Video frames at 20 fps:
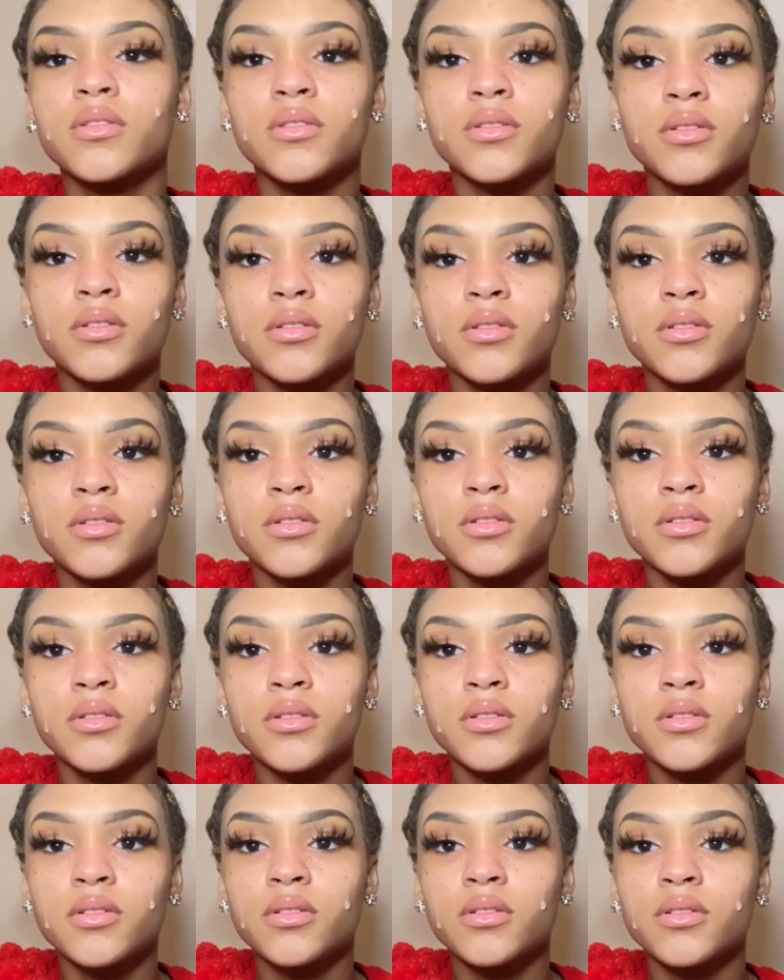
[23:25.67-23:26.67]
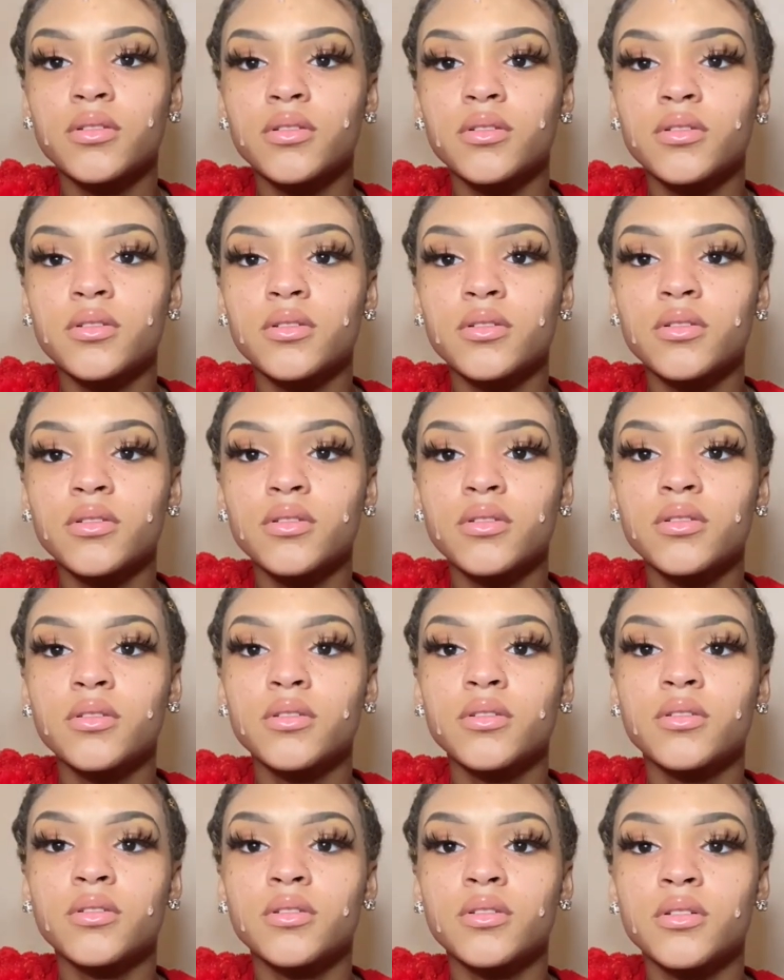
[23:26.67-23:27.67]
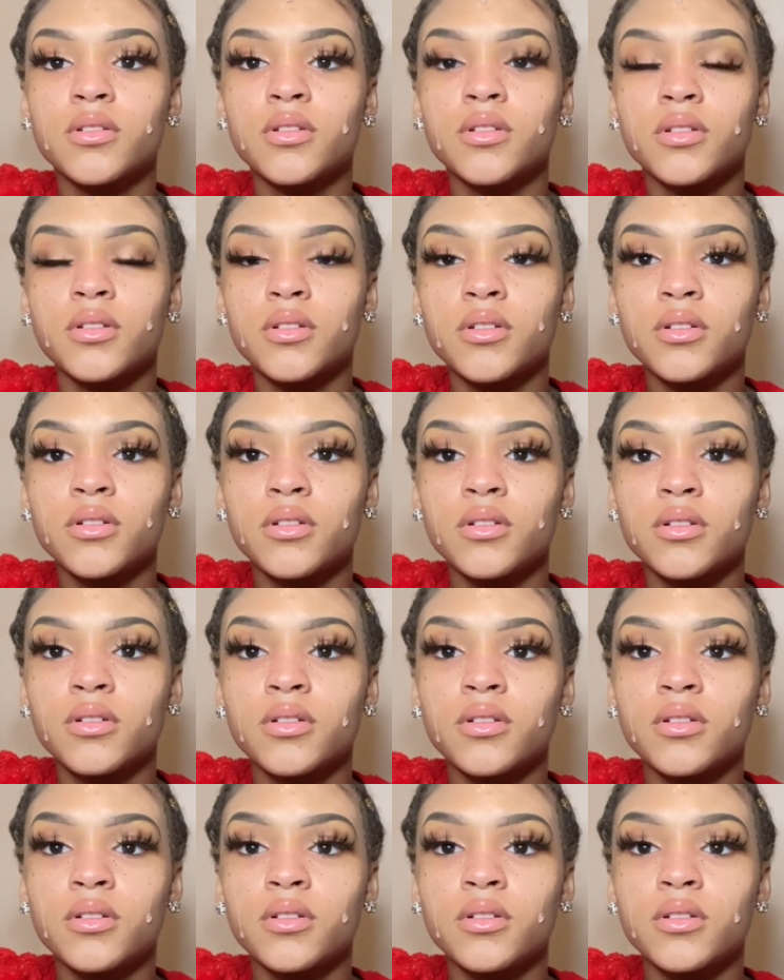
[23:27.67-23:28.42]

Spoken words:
Nobody speaks.